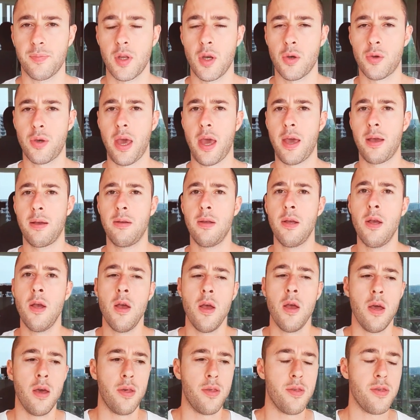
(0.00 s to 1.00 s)
Okay,
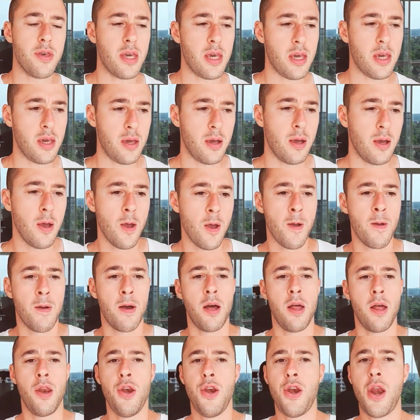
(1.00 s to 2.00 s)
the
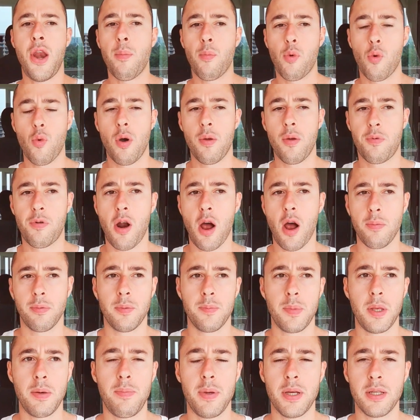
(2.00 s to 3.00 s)
Number one problem in